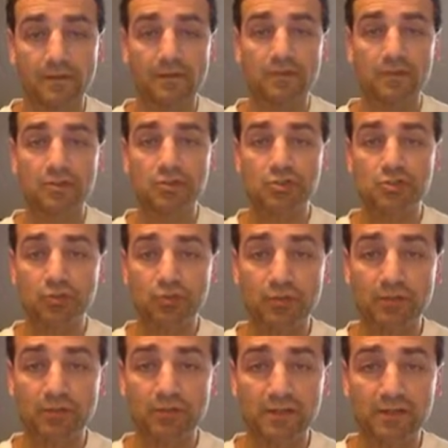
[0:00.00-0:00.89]

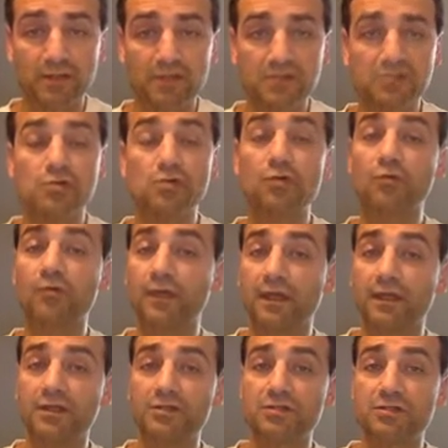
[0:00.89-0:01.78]
Sorting means to
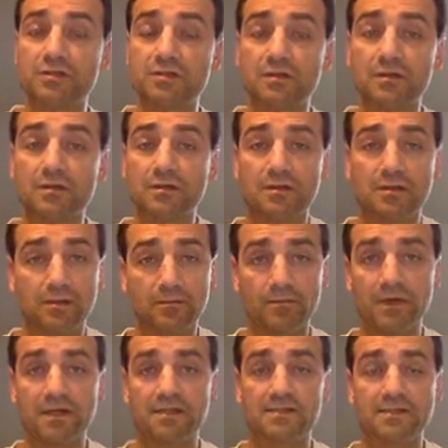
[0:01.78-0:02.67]
arrange
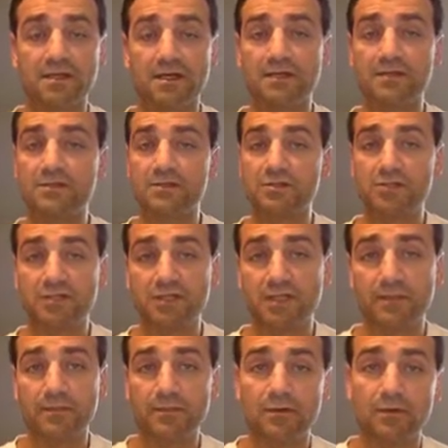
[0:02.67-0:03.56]
by size,
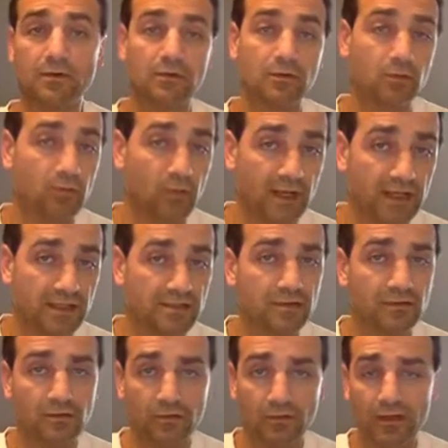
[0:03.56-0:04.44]
shape, or weight,
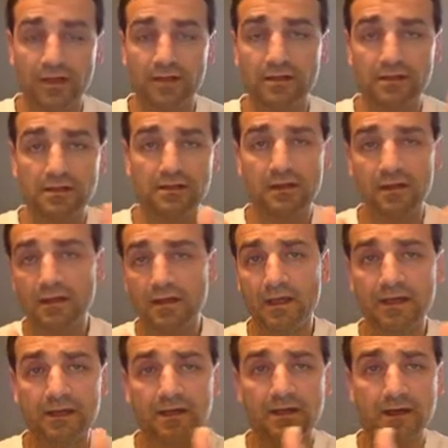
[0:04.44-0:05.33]
or any
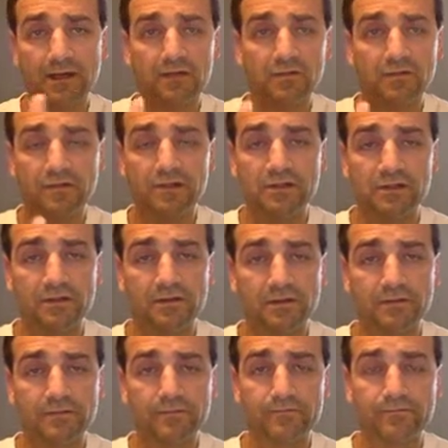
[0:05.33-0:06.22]
kind of feature,
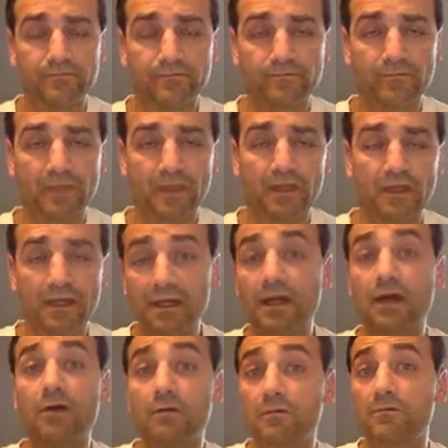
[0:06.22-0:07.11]
right? In
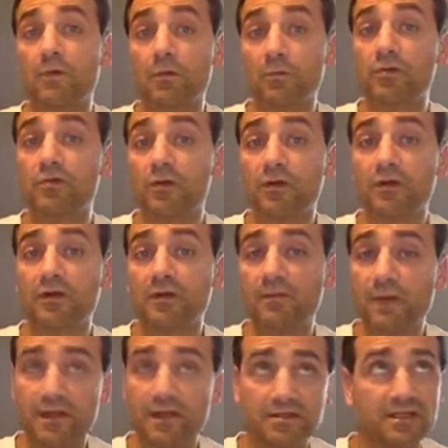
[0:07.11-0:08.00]
what we're talking
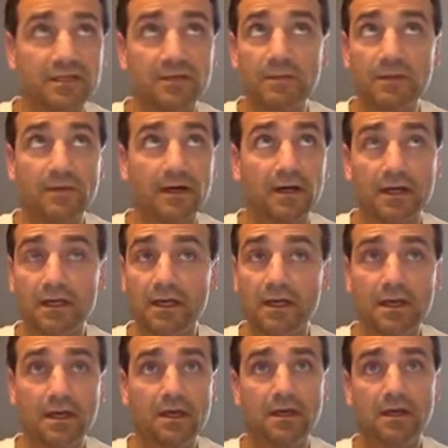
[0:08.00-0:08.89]
about is going to be by
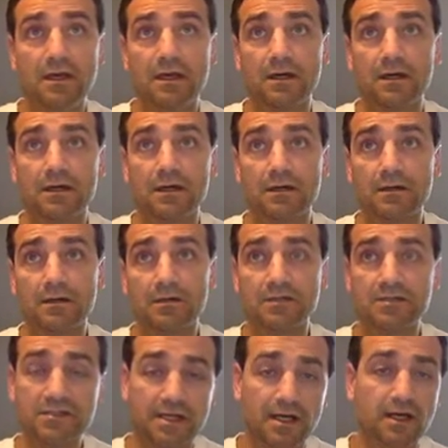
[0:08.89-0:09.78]

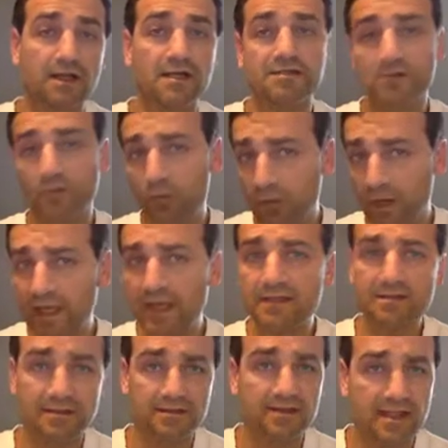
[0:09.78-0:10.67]
size and
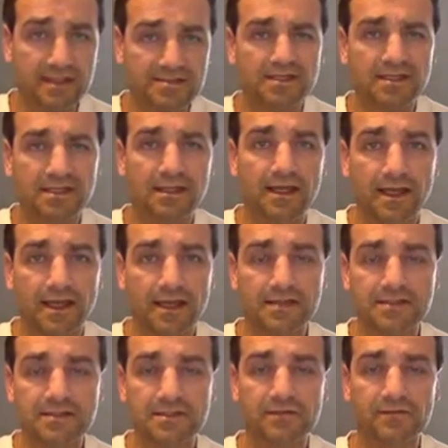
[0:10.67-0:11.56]
weight and density, that kind
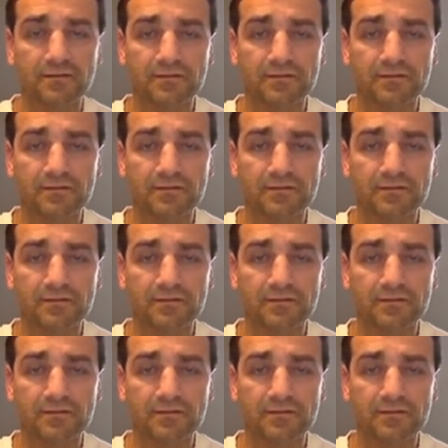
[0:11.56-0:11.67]
of stuff.